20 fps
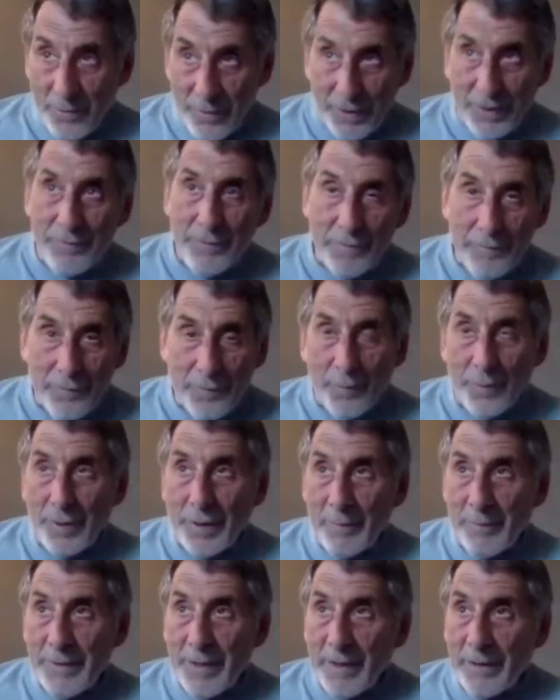live in Florida.
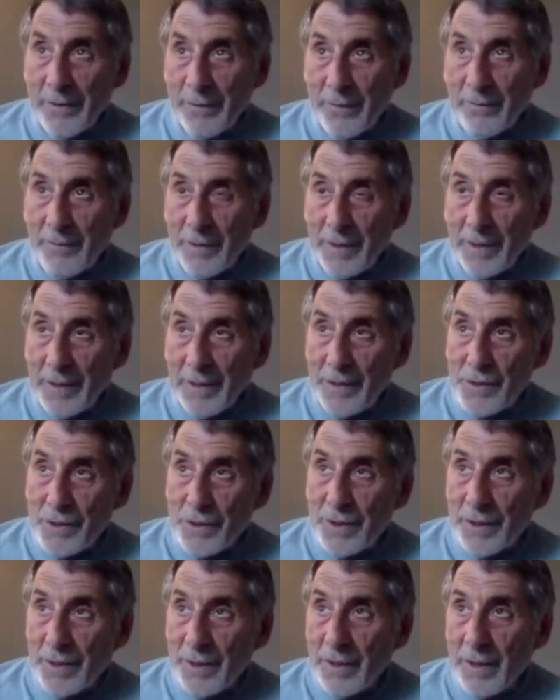I'm down here on
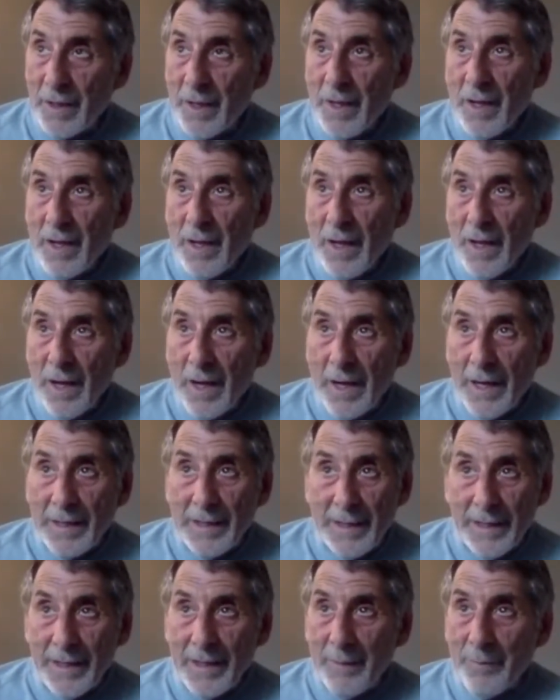vacation, and I
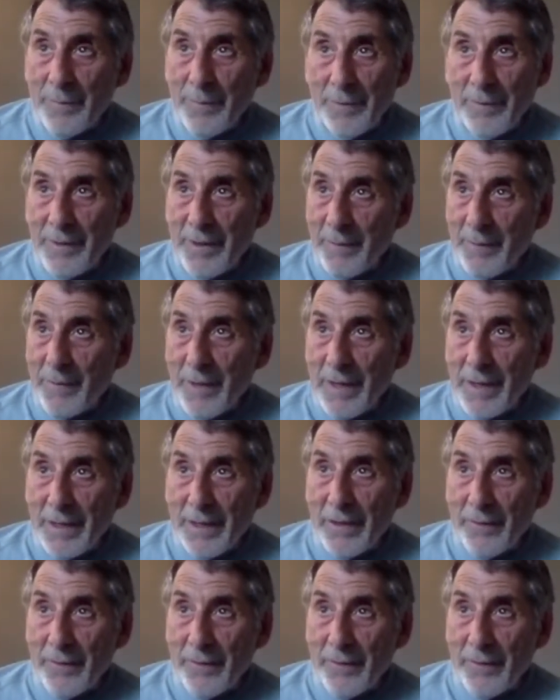get up, and my